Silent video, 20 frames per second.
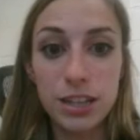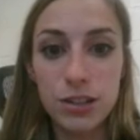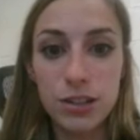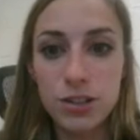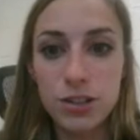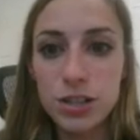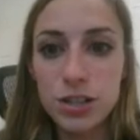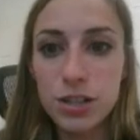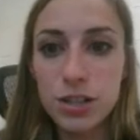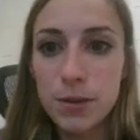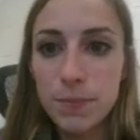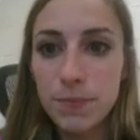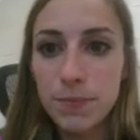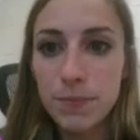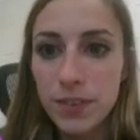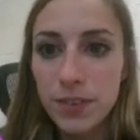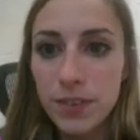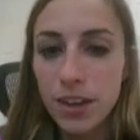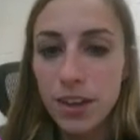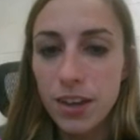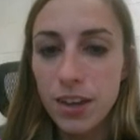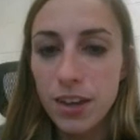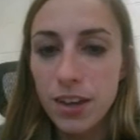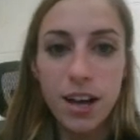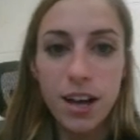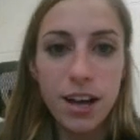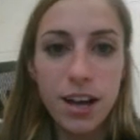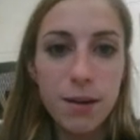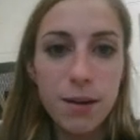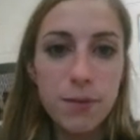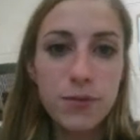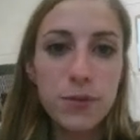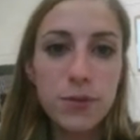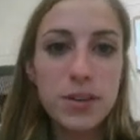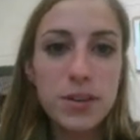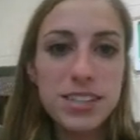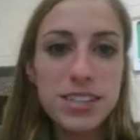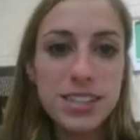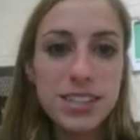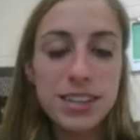with literature. If
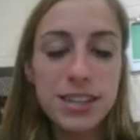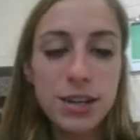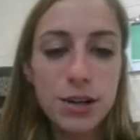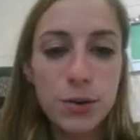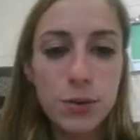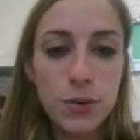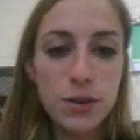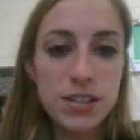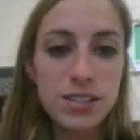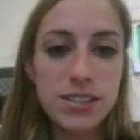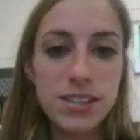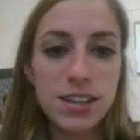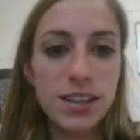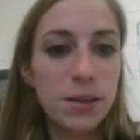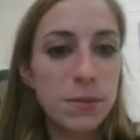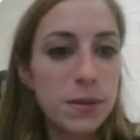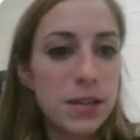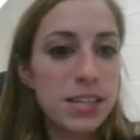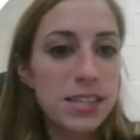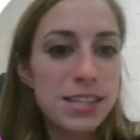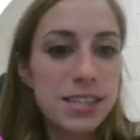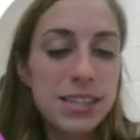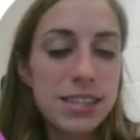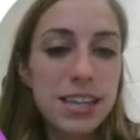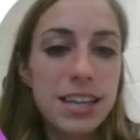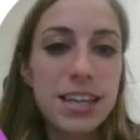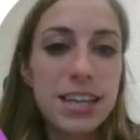you want to see the course syllabus,